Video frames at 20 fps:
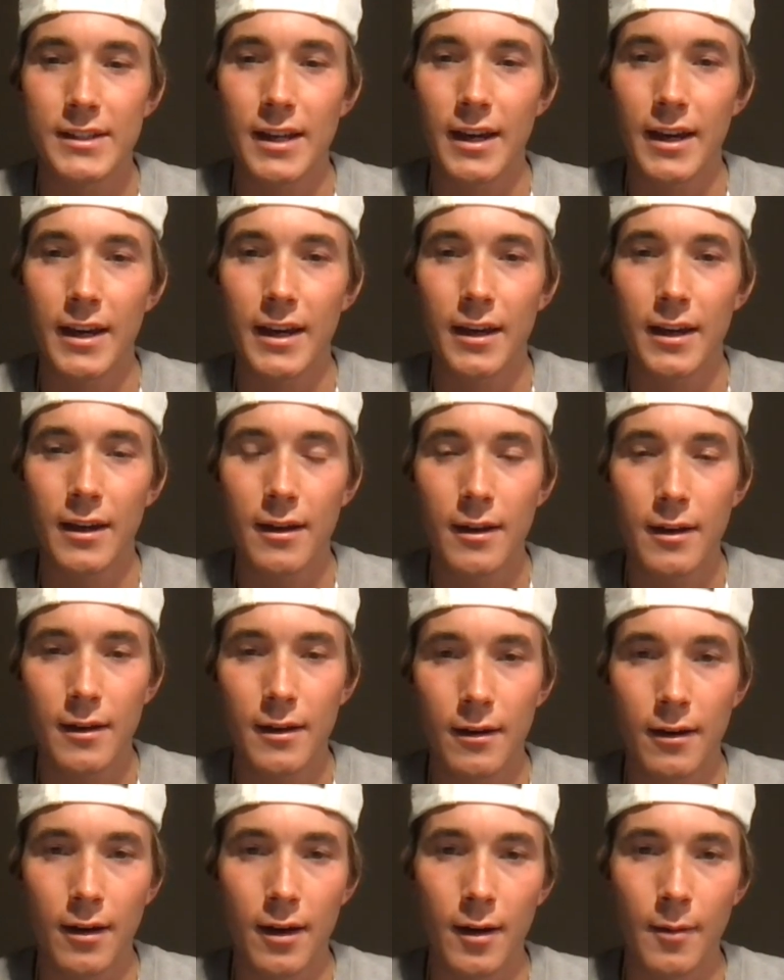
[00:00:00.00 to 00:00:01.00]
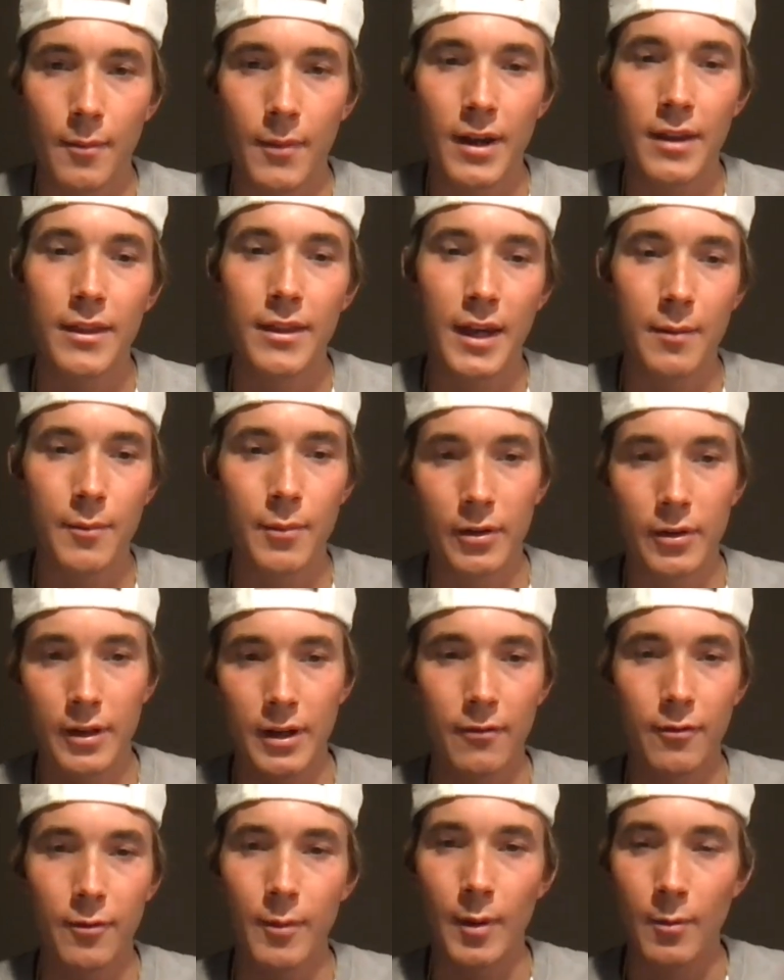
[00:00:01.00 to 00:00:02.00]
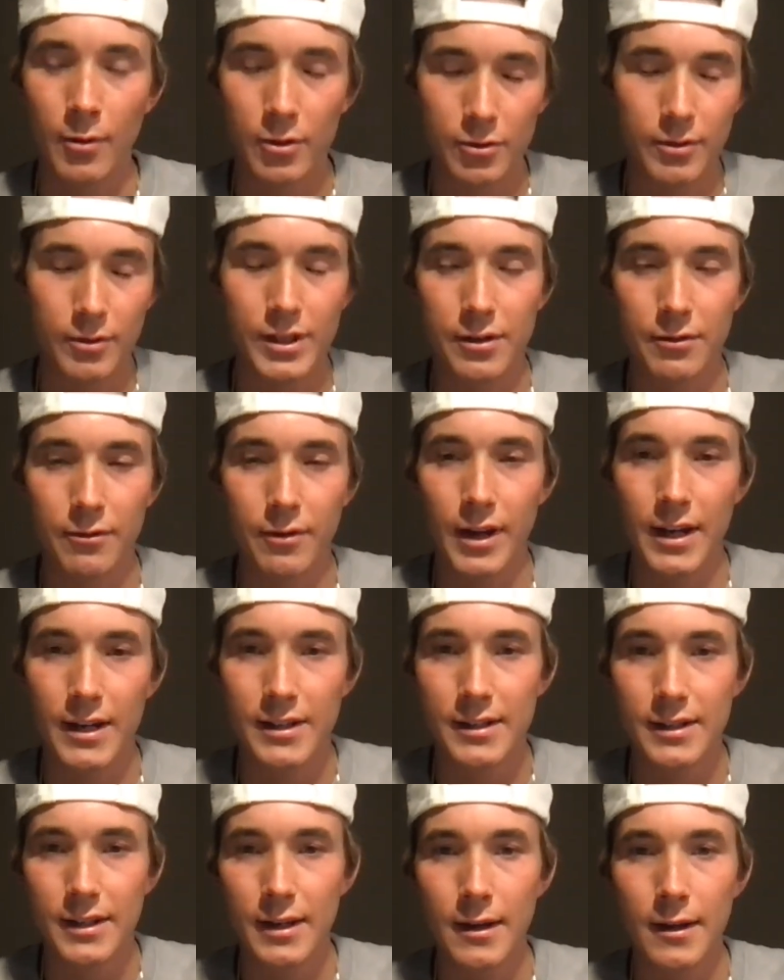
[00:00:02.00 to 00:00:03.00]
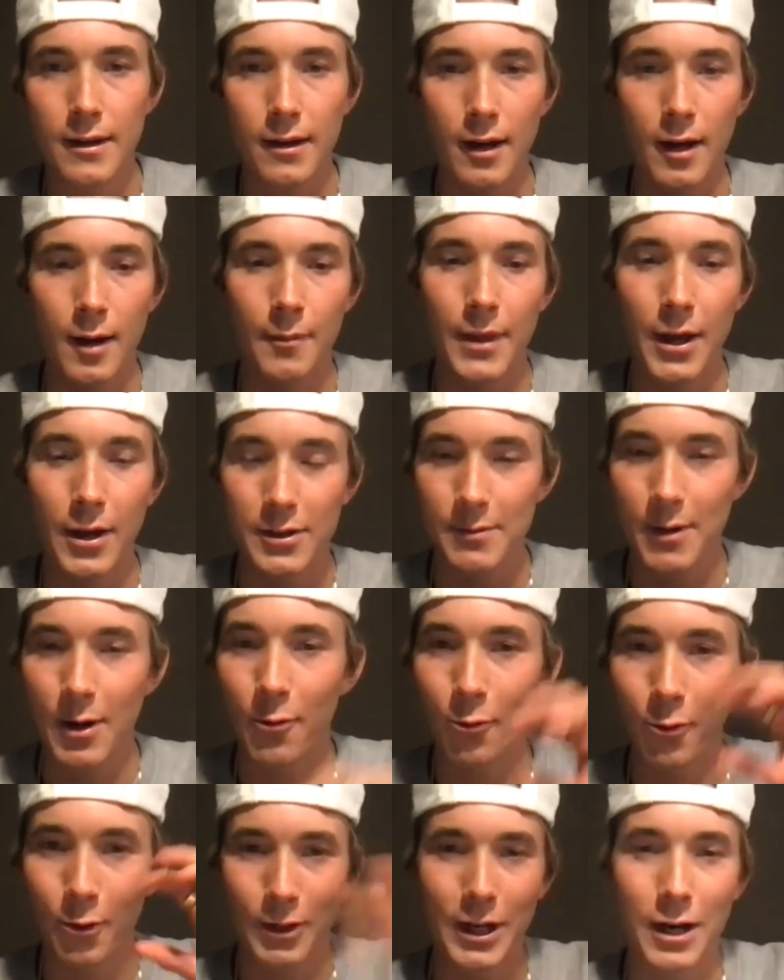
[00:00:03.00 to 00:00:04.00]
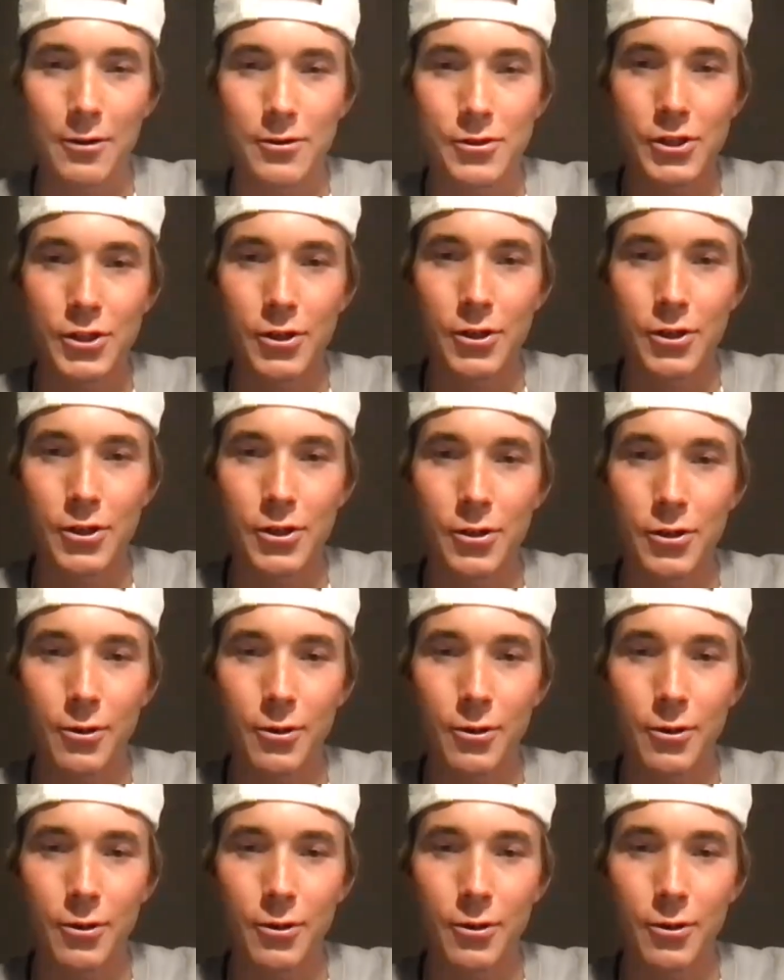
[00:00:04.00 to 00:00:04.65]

day. And then building up for my most recent race, that was my workout shoe.